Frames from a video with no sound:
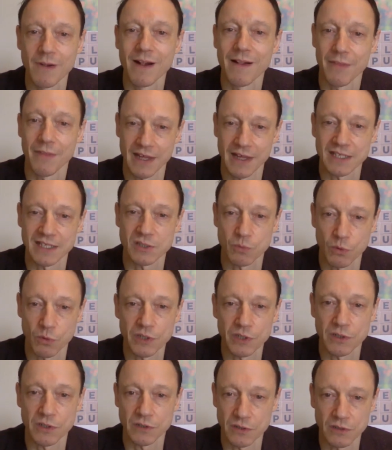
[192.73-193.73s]
that's what
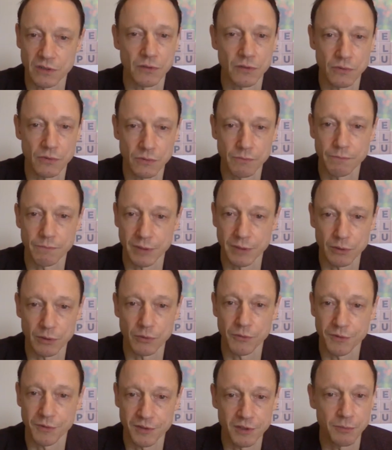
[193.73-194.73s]
you build
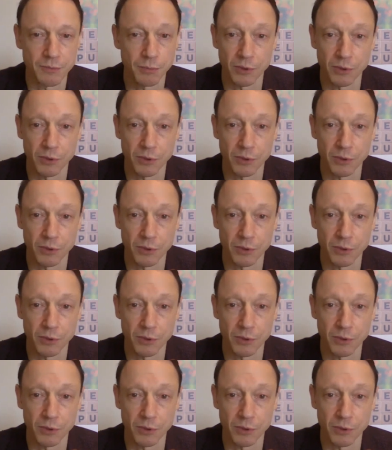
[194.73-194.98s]
your book